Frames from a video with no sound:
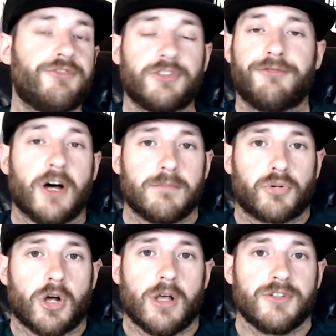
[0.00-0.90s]
fun
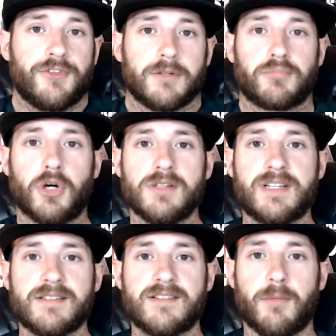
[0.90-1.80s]
brawls
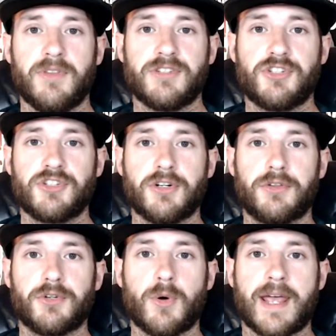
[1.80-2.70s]
against someone that's just going
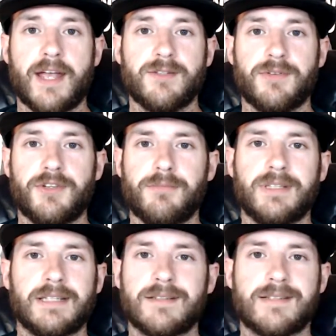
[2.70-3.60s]
to throw hands with him. But
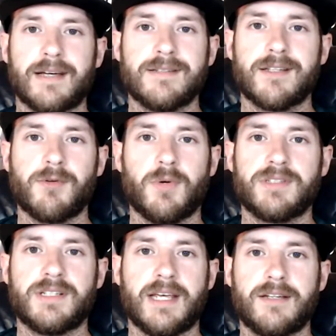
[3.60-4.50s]
like, the second someone wants
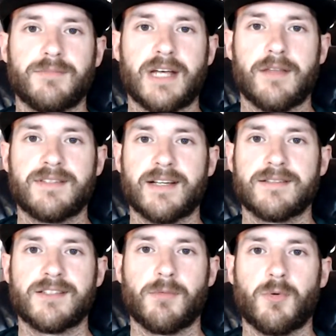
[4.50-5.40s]
to take him down, the
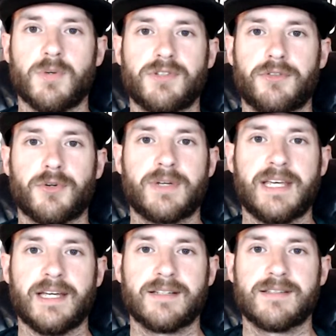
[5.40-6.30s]
second someone wants to throw
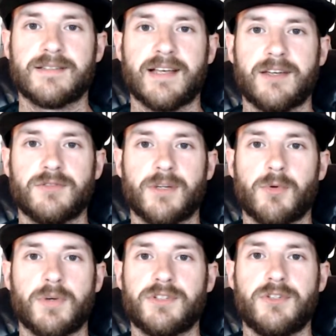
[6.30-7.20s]
kicks, the second
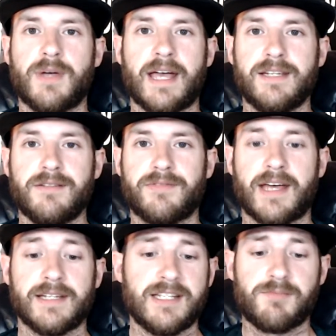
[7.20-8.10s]
someone wants to do any of
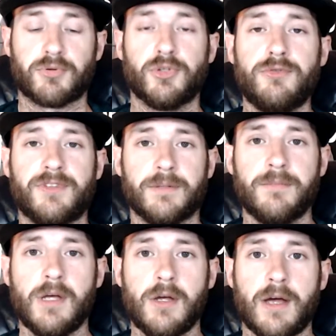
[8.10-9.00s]
that, he's
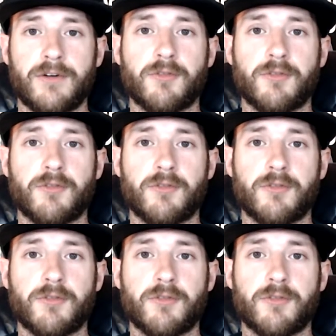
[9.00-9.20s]
proven out of a